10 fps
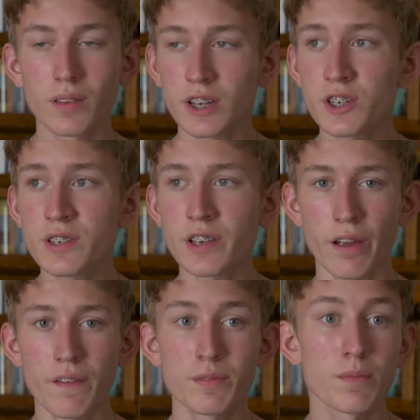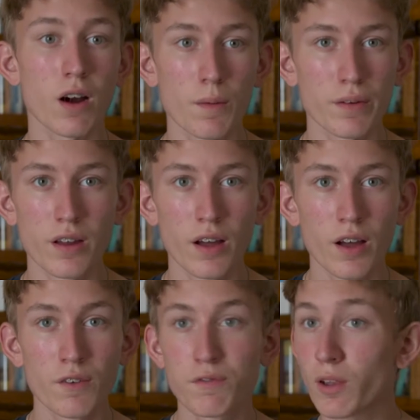let's just say you have some carbon
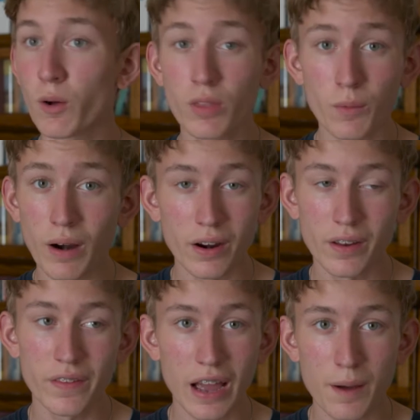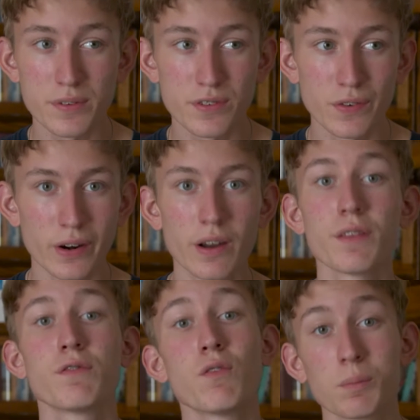floating around in the atmosphere in the
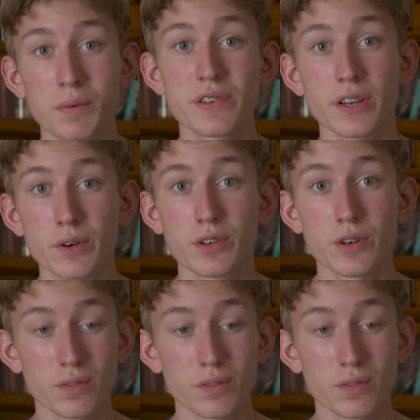form of CO2.